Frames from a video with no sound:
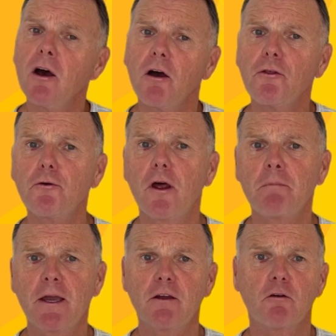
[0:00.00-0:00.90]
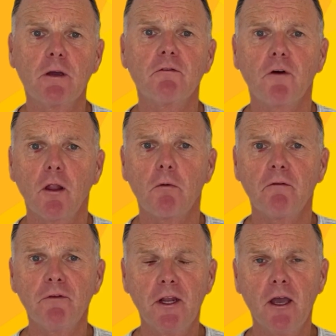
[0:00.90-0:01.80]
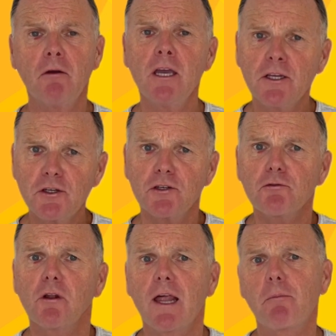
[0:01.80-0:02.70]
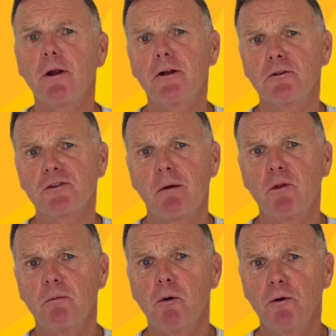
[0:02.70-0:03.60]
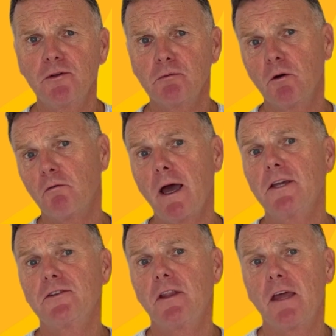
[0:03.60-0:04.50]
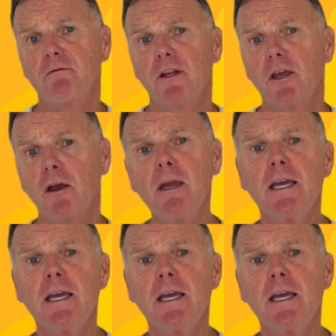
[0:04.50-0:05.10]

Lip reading: I thought I'd make a quick follow-up video just to elaborate on some of the points that were raised in that video,